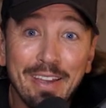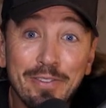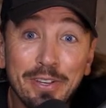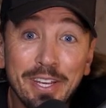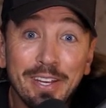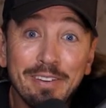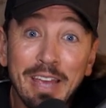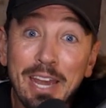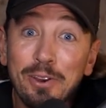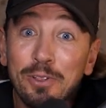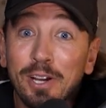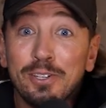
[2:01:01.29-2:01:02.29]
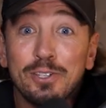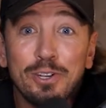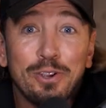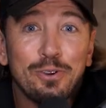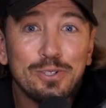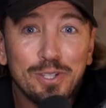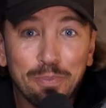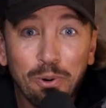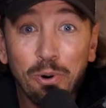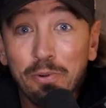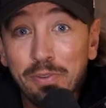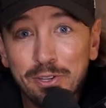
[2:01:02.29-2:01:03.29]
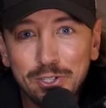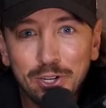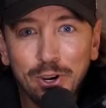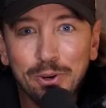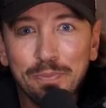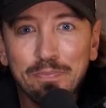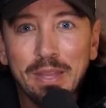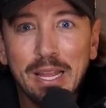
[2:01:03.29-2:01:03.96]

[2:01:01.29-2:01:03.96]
If you did and you'd like to show your support for the show,